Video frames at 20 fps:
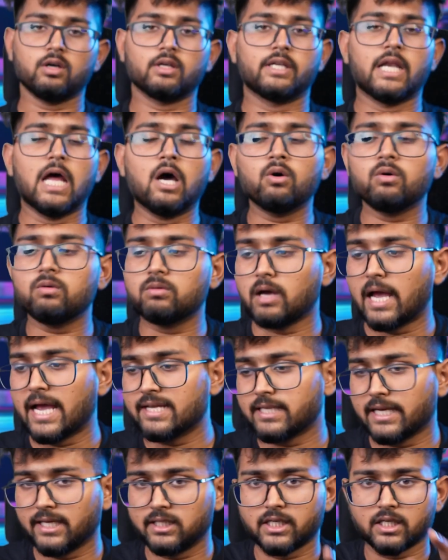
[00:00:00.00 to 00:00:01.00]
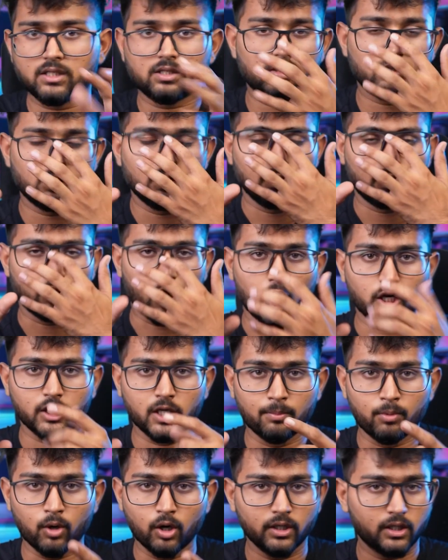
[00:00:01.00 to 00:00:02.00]
now as I just talked
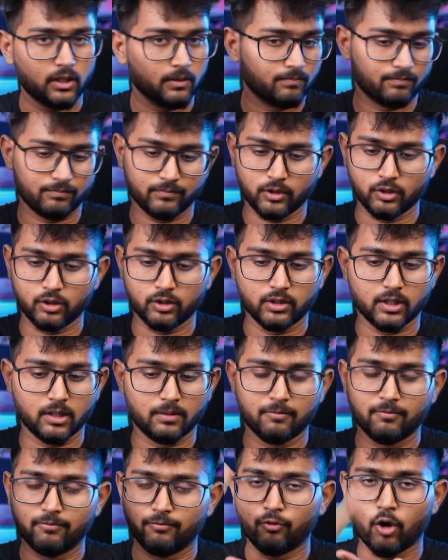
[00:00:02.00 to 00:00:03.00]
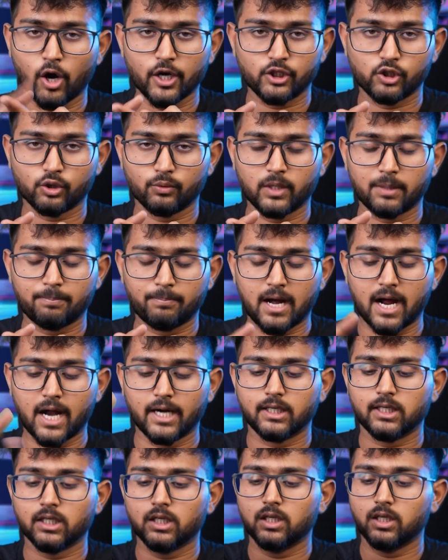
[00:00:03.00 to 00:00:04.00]
about, the voiceover
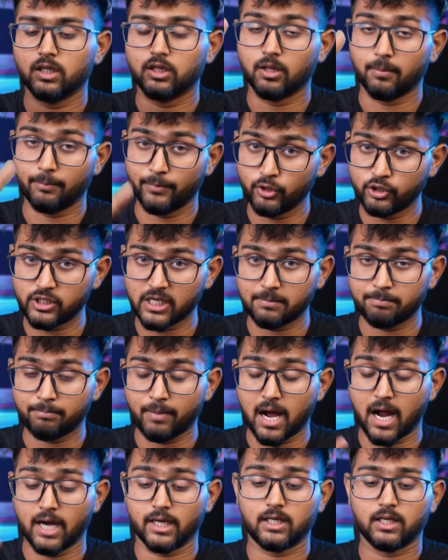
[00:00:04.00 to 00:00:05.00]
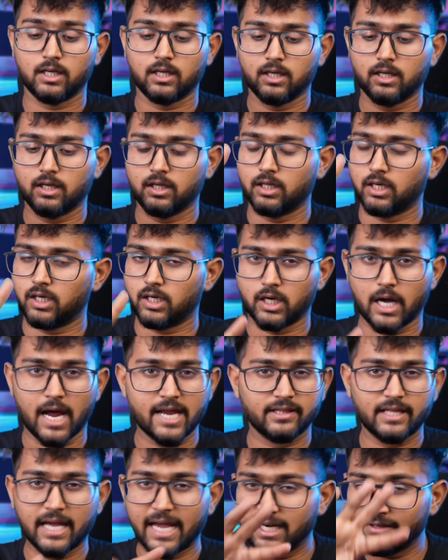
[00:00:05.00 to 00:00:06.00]
part, the music part,
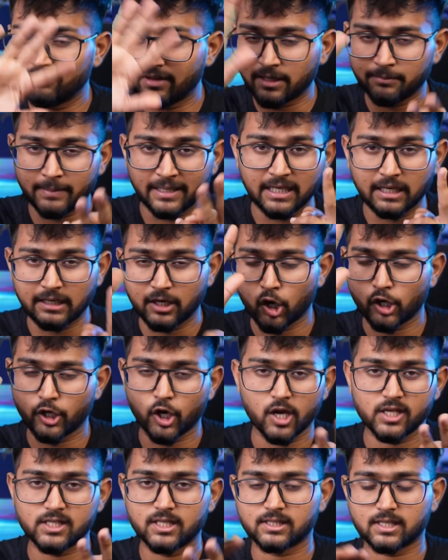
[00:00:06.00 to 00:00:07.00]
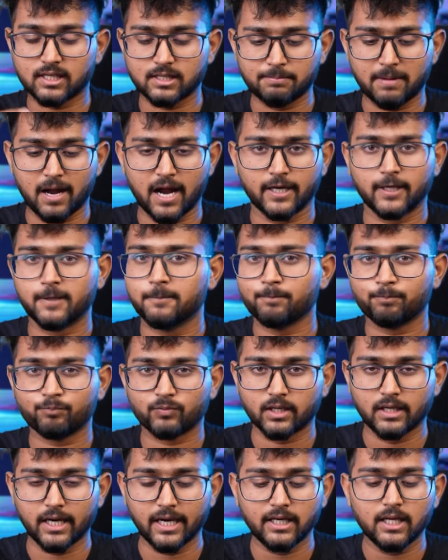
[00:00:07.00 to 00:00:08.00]
and the environmental noises part,
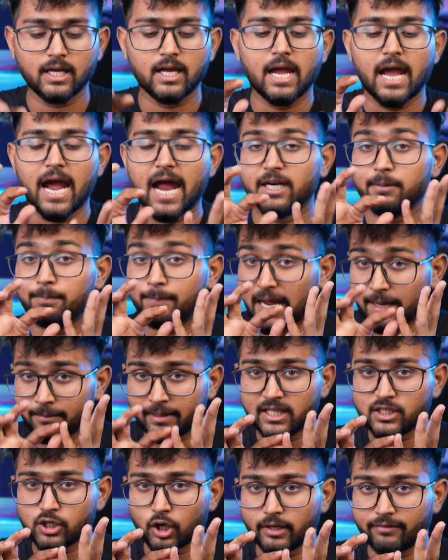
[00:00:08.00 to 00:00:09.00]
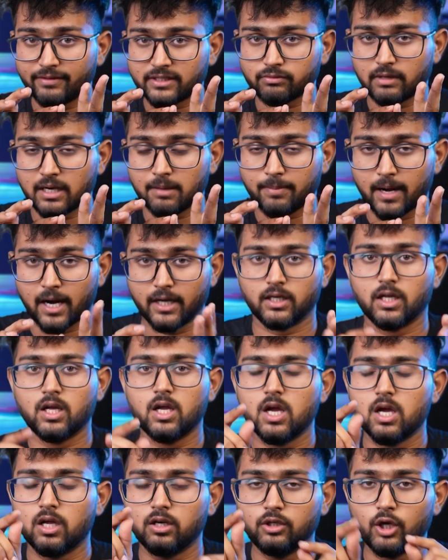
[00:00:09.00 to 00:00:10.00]
right? And primary sound effects wala part.
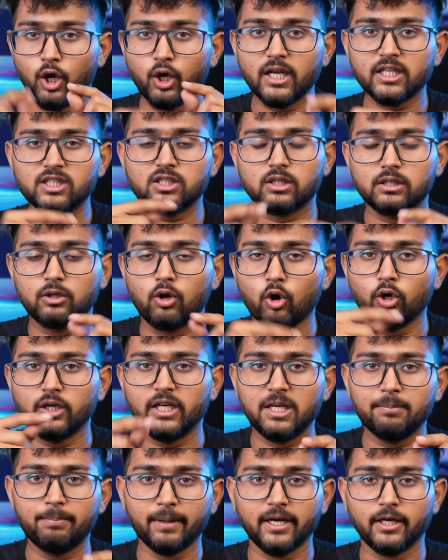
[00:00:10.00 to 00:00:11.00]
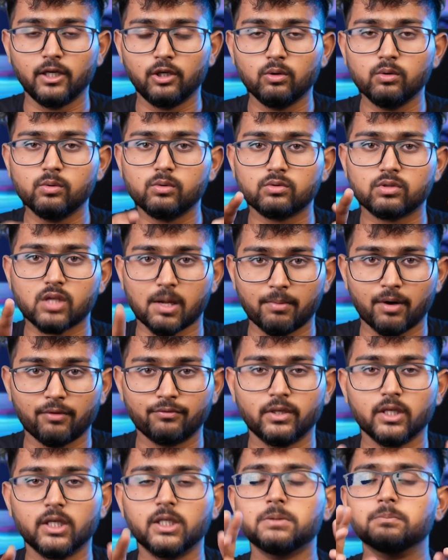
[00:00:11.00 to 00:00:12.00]
Now let's go deeper into some
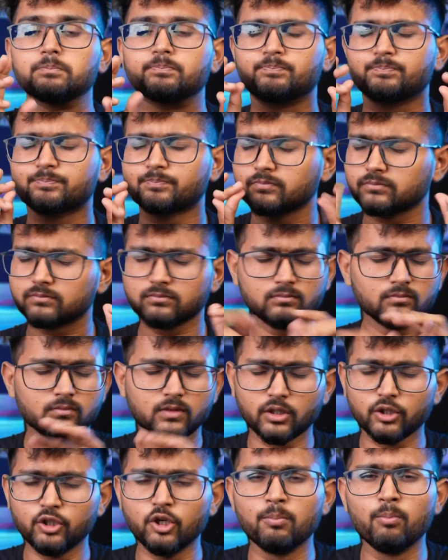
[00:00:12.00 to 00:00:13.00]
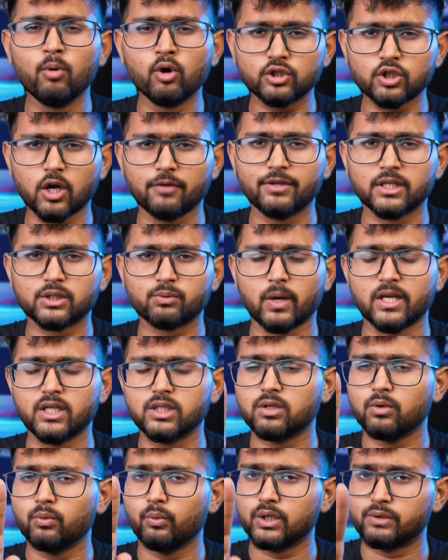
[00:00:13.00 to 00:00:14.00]
of the, most obvious
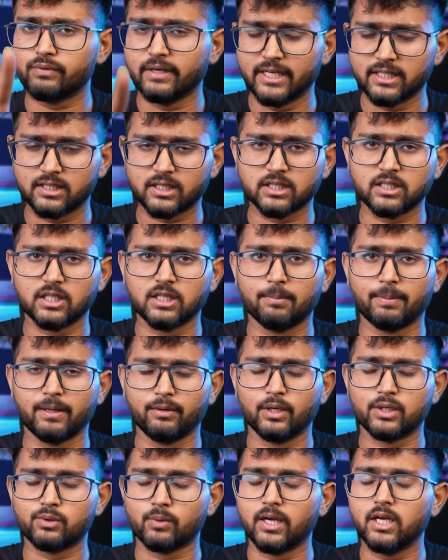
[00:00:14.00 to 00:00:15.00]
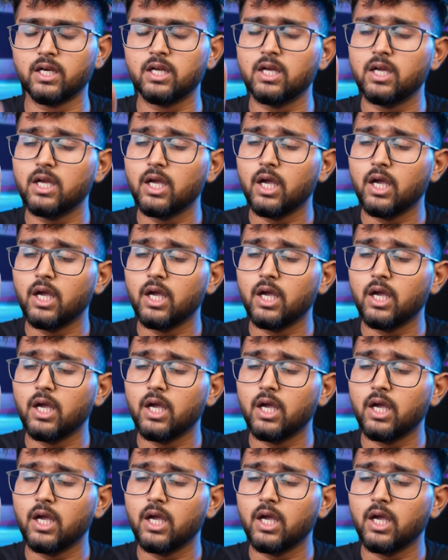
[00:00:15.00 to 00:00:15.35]
ones which we discussed in the previous one,